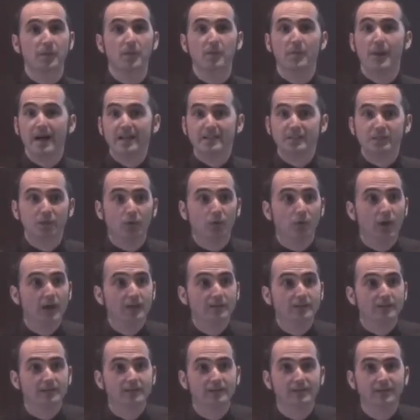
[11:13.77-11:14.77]
The
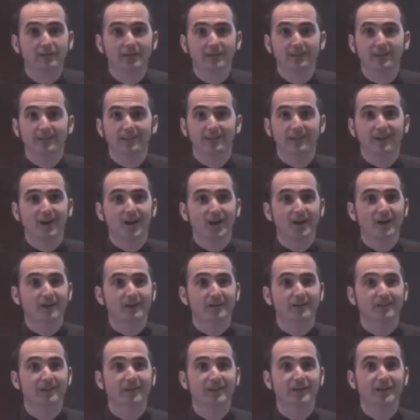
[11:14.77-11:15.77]
Bachelorette,
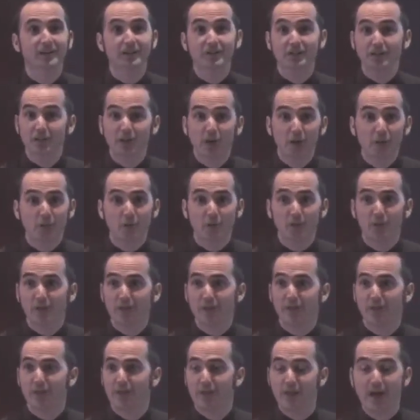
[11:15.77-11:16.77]
uh, you know
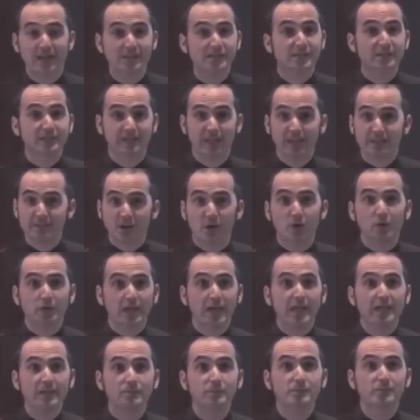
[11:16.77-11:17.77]
that's that's all
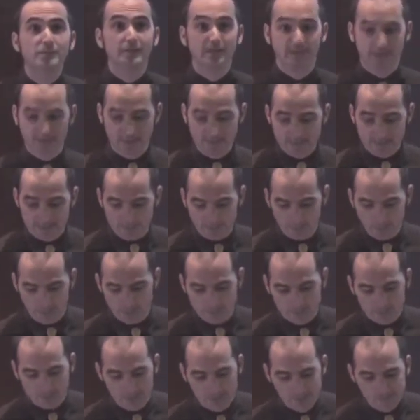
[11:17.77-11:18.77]
games thinking,
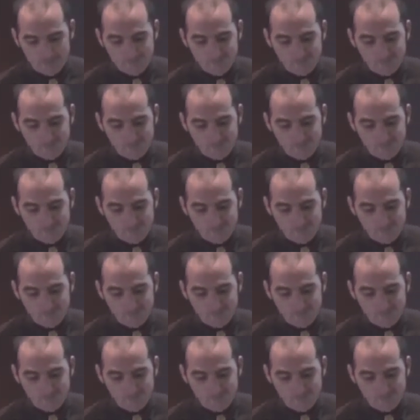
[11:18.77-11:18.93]
right?